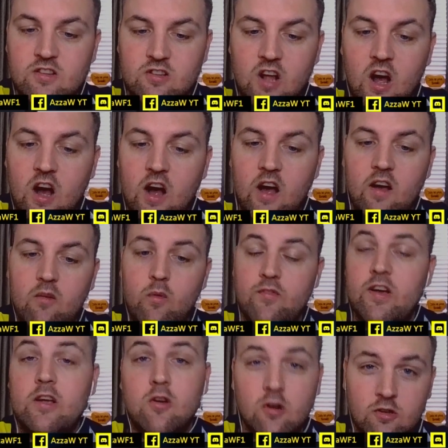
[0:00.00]
start with
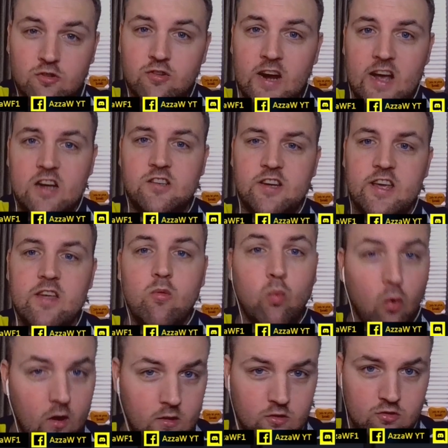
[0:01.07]
a good strategy.
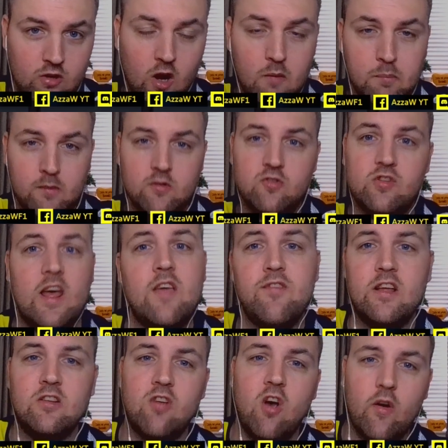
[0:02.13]
One stop,
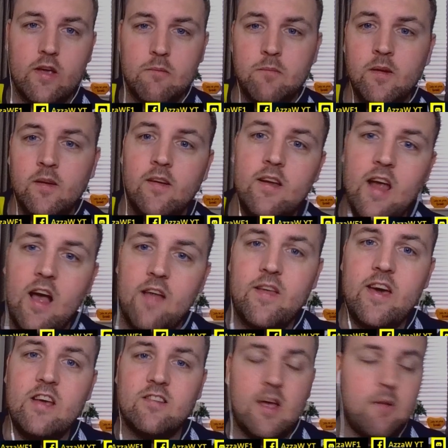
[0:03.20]
saving time, and
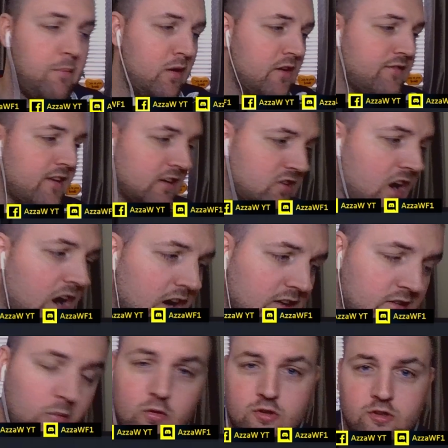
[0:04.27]
that is a perfect start.
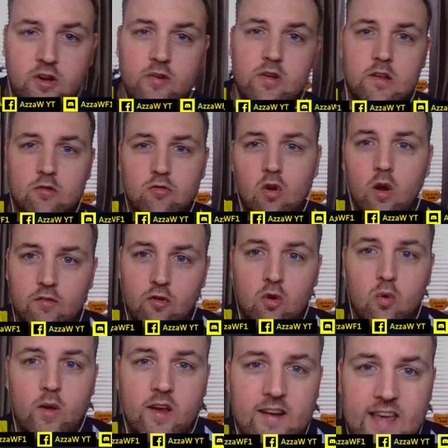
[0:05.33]
And we'll show you the rival
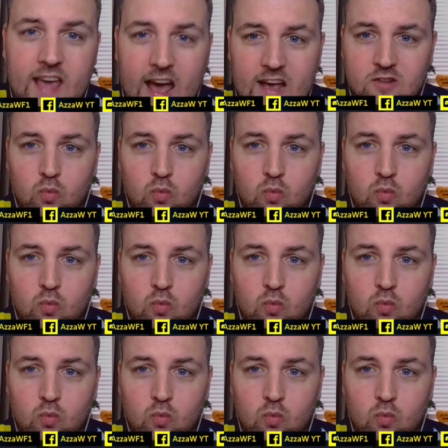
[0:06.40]
quickly as